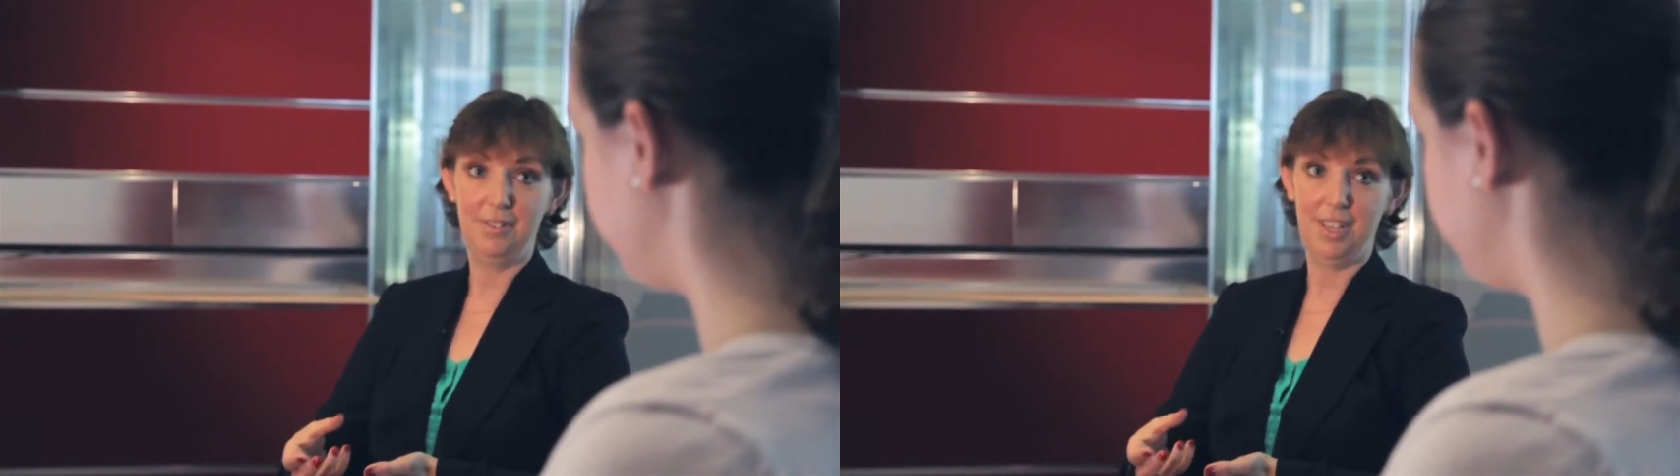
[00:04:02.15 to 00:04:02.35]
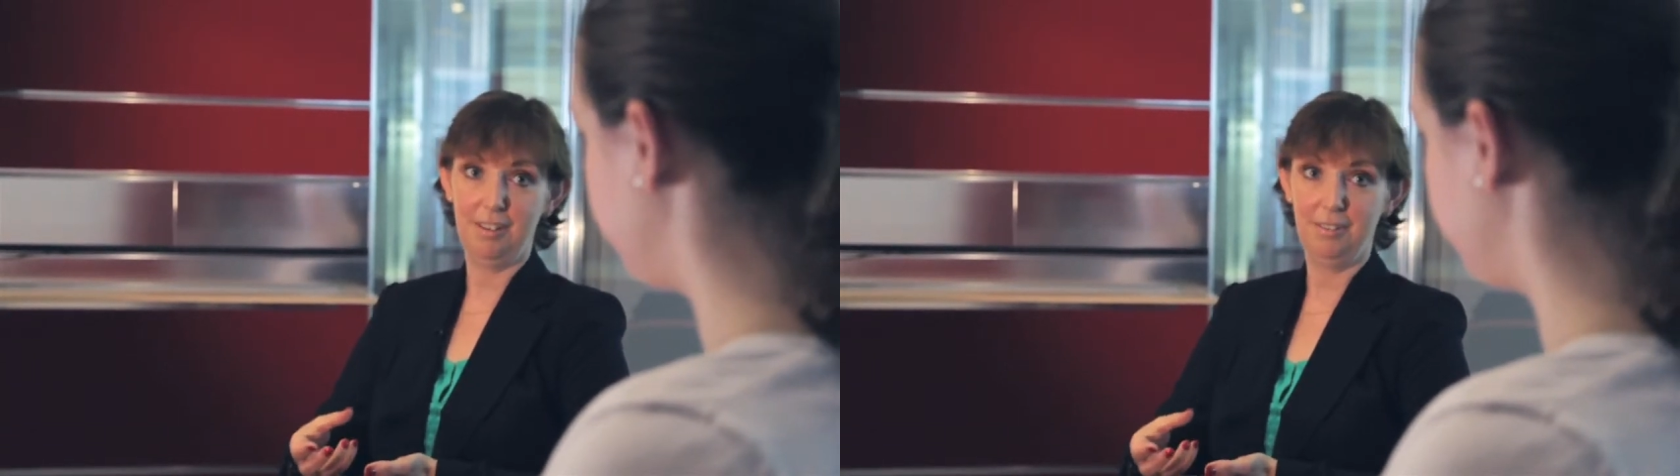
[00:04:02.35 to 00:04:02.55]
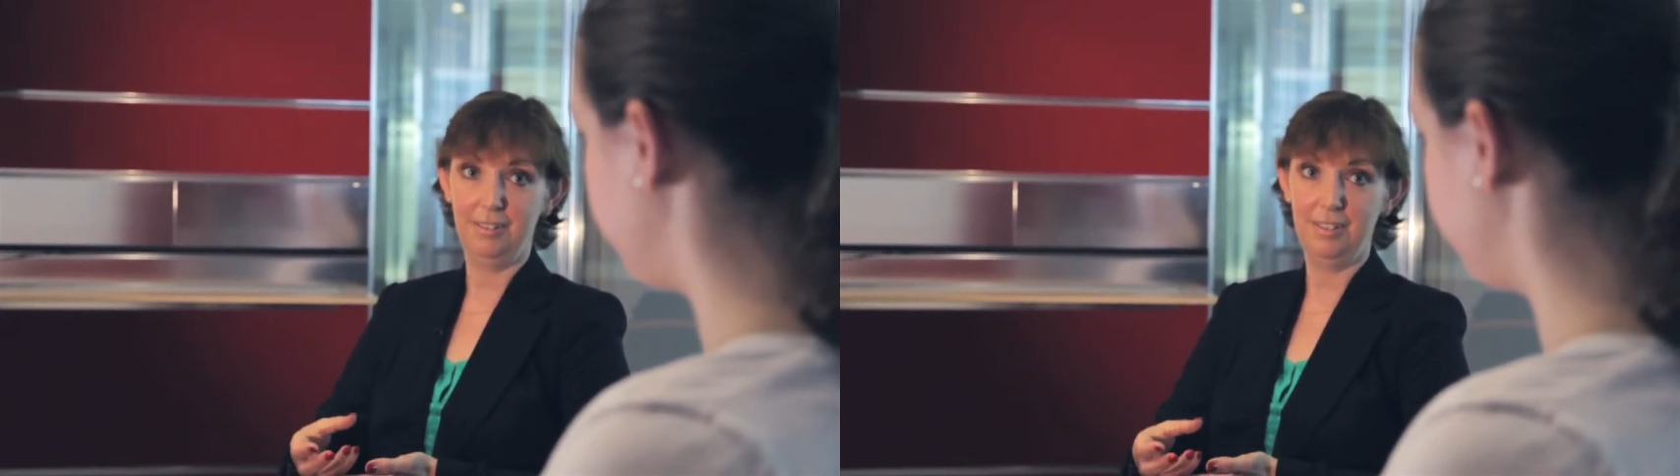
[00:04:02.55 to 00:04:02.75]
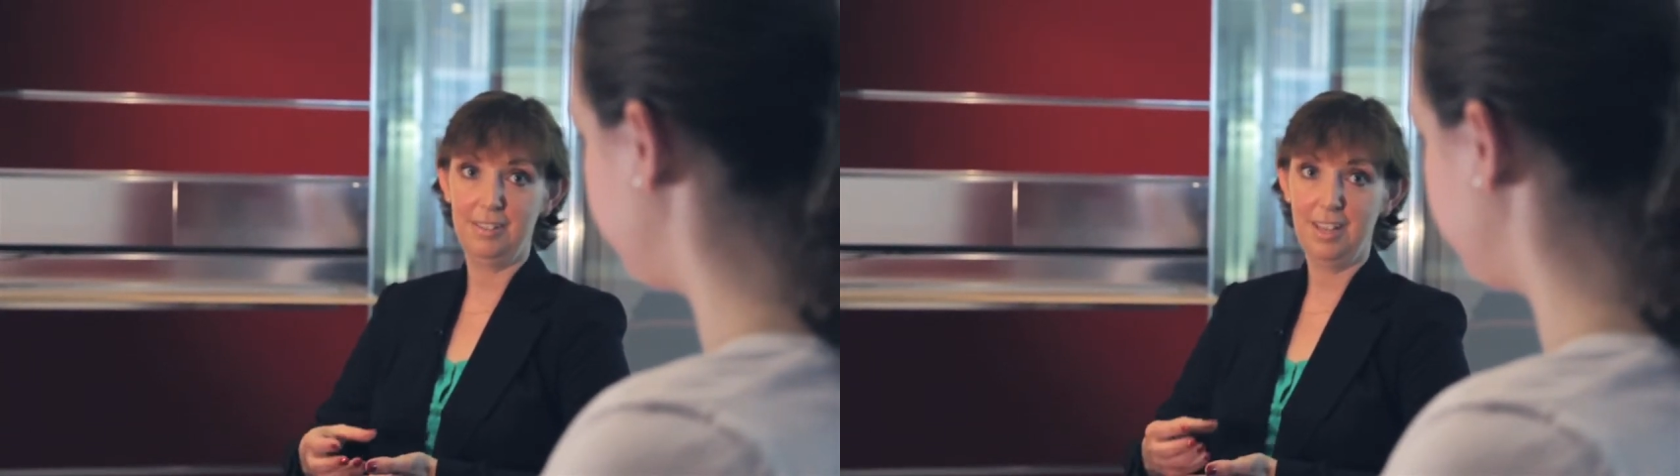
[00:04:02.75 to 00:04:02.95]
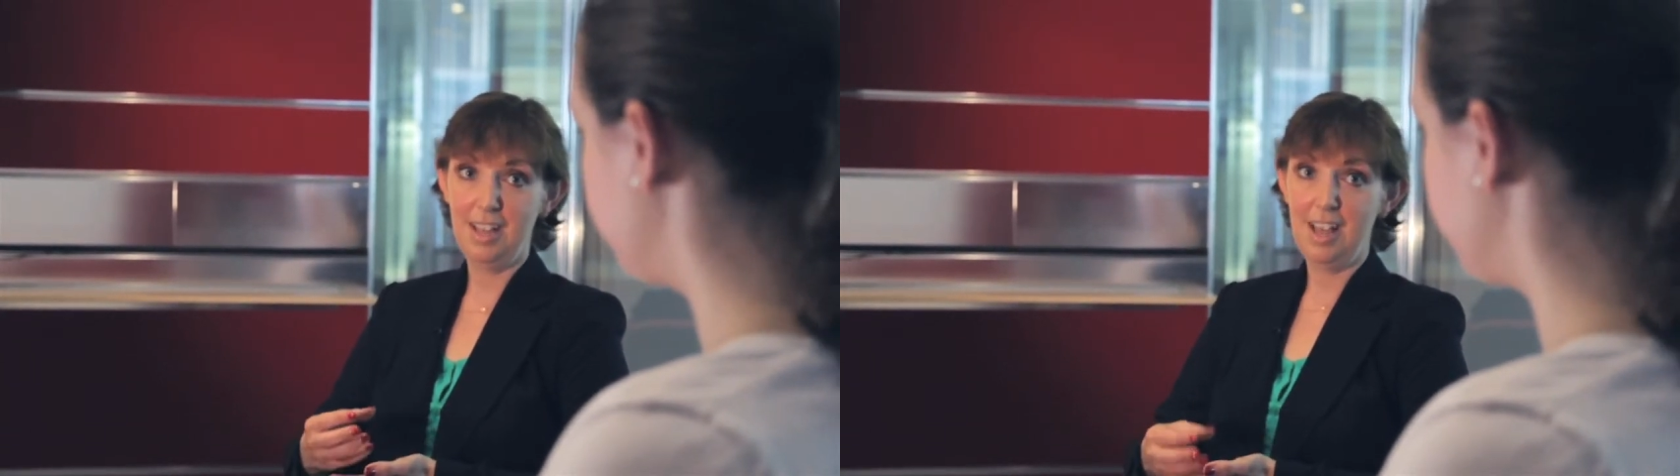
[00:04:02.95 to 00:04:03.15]

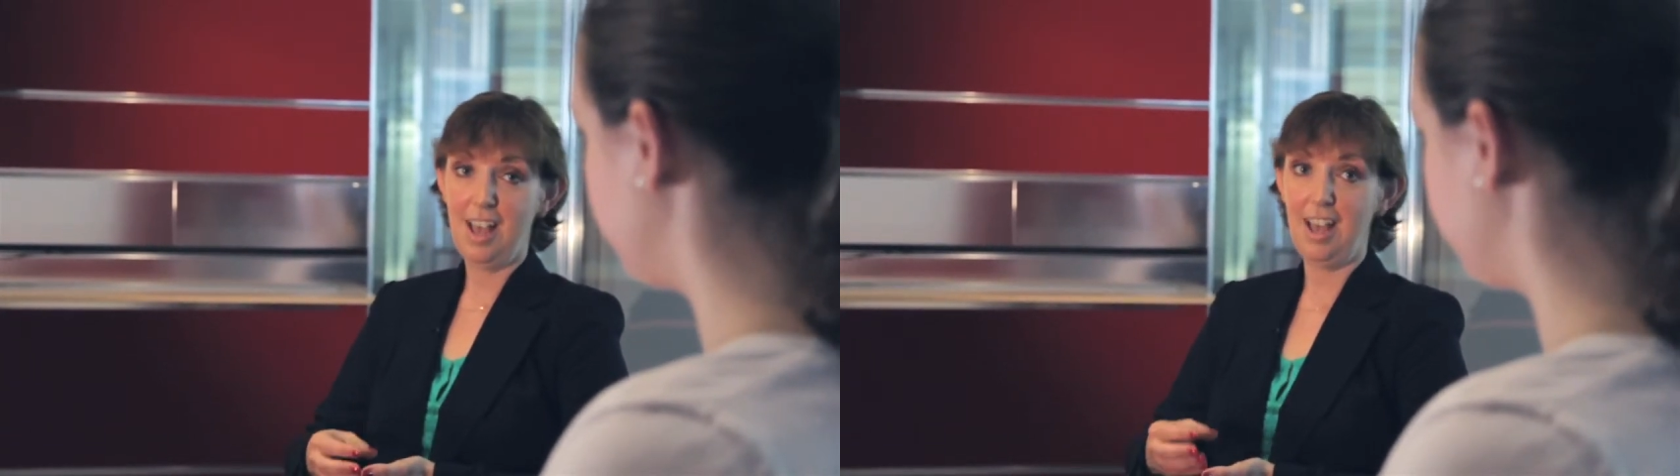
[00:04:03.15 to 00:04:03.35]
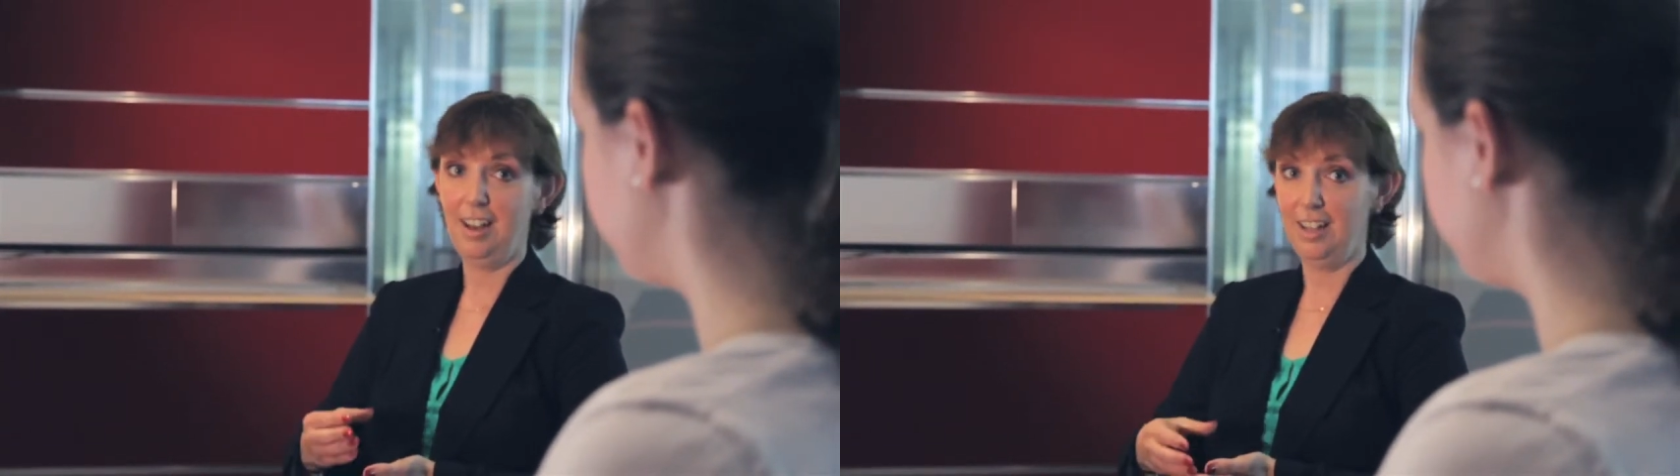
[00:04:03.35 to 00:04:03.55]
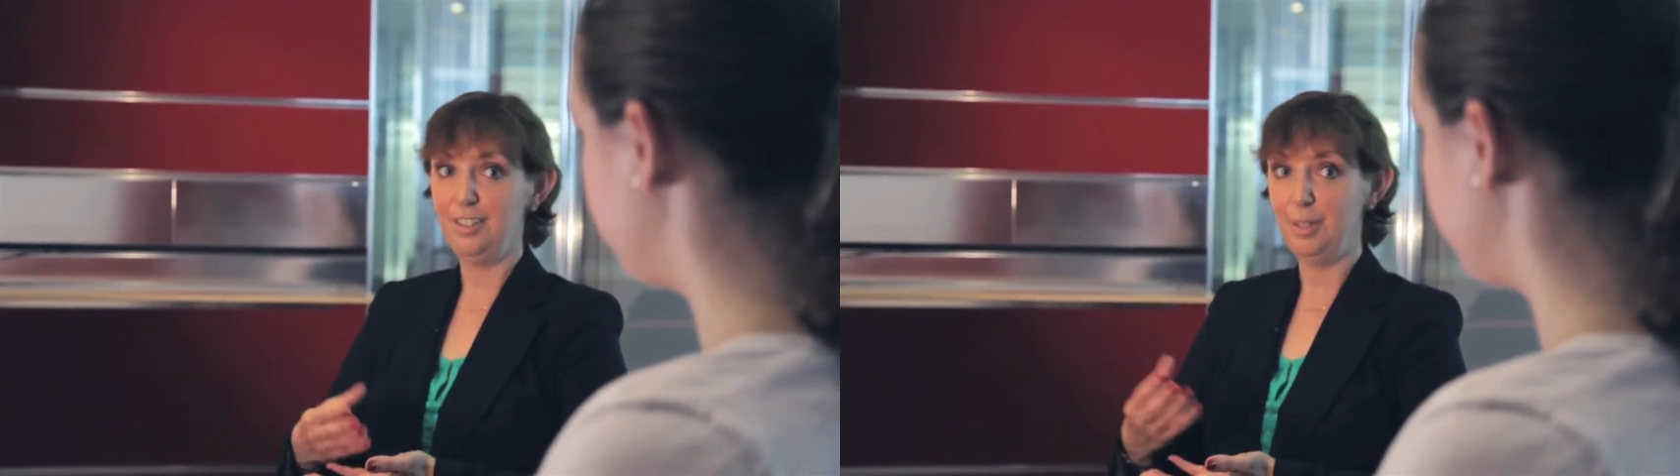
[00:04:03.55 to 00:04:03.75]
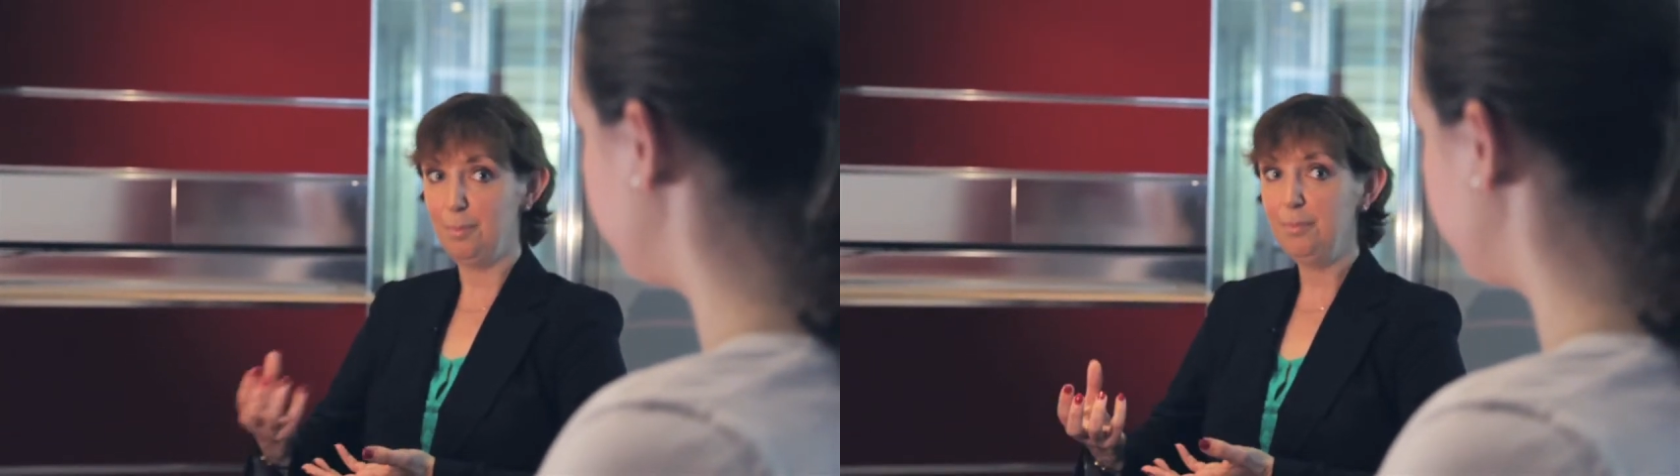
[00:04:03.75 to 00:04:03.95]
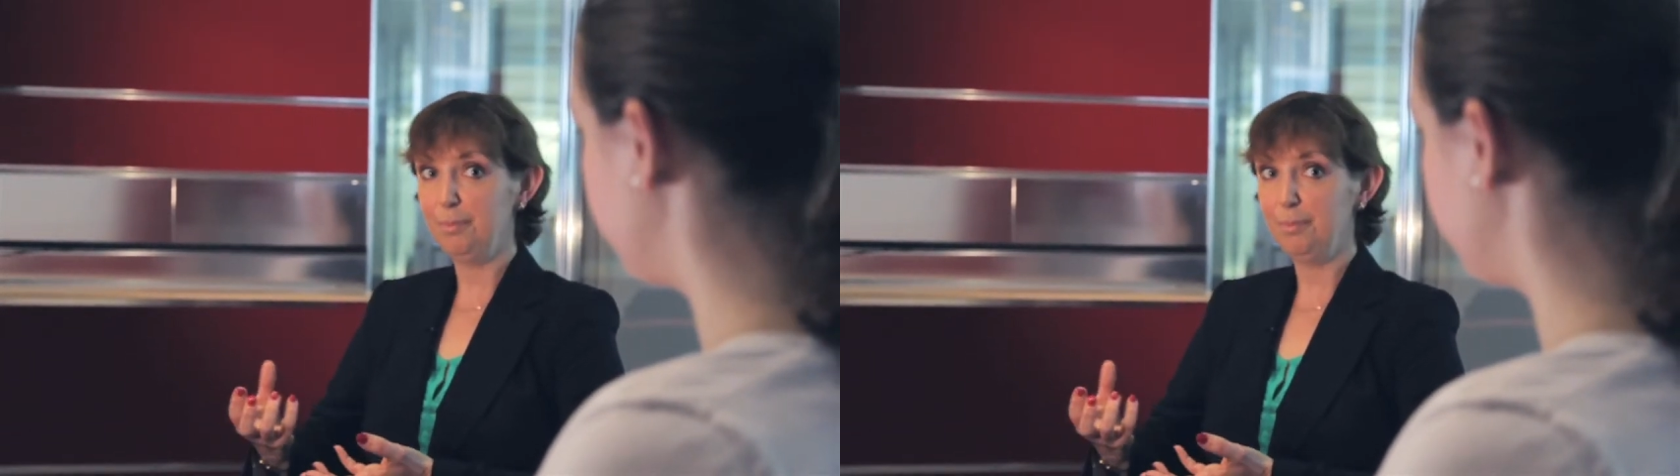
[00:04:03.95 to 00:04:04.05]
shareholders, and actually